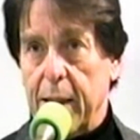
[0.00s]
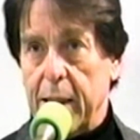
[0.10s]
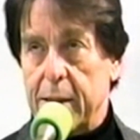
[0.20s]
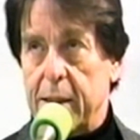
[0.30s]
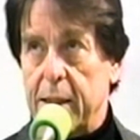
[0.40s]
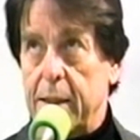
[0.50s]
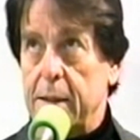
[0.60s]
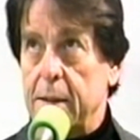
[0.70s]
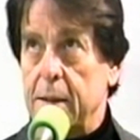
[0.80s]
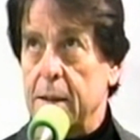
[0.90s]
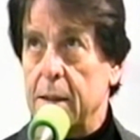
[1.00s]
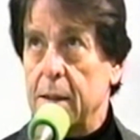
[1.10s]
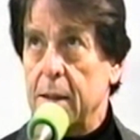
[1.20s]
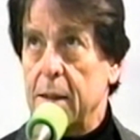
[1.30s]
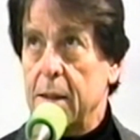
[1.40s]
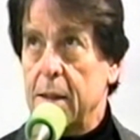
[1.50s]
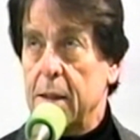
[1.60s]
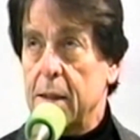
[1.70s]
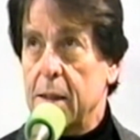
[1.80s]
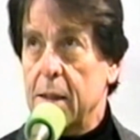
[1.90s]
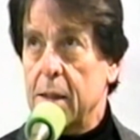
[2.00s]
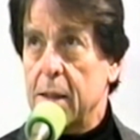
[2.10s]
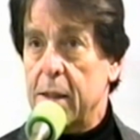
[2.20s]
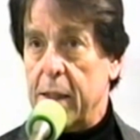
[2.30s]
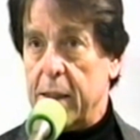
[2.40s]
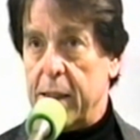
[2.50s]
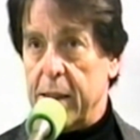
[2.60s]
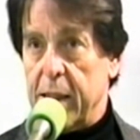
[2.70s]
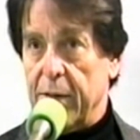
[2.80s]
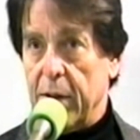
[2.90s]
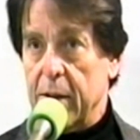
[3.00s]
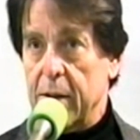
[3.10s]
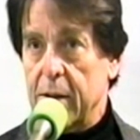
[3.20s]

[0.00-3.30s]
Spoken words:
1967,